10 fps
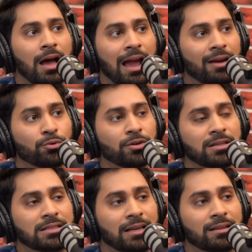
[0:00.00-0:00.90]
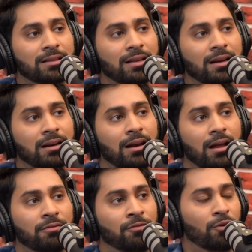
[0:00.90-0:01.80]
I wouldn't say that they
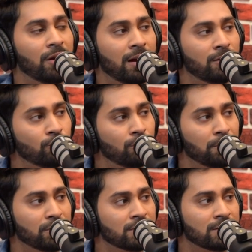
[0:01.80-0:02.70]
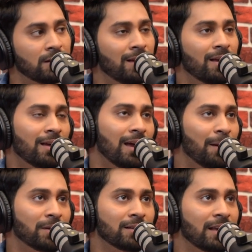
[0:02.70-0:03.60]
love what I do because,
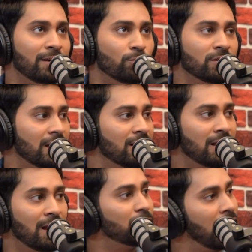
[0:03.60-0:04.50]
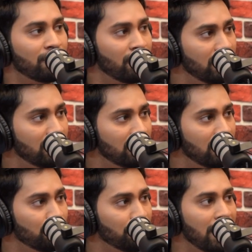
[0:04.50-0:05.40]
I mean, they don't think that I'm that funny.
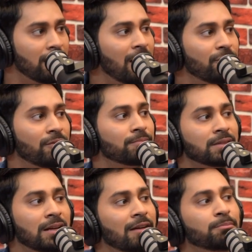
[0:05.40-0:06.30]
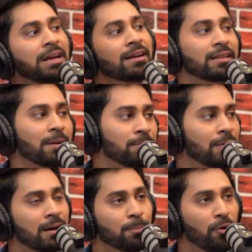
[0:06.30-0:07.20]
And I've I've made them
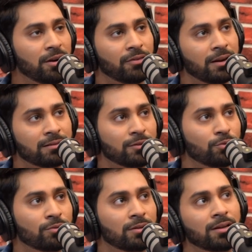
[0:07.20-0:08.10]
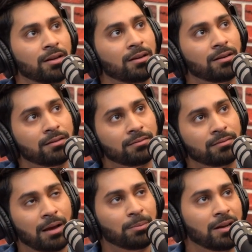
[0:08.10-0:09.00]
at a point where, you know,
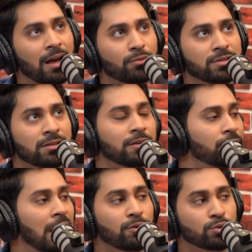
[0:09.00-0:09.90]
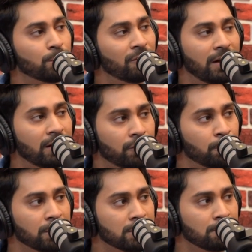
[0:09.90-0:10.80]
I mean, I was a different, I used to be a very
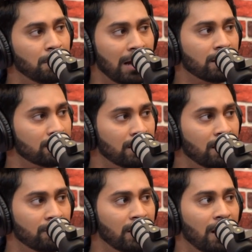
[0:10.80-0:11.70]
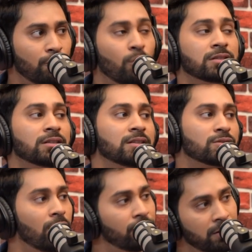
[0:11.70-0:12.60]
different person back then when I wasn't this
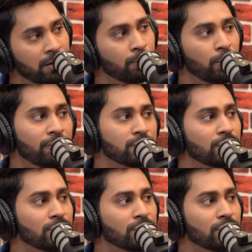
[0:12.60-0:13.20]
confident and whatever.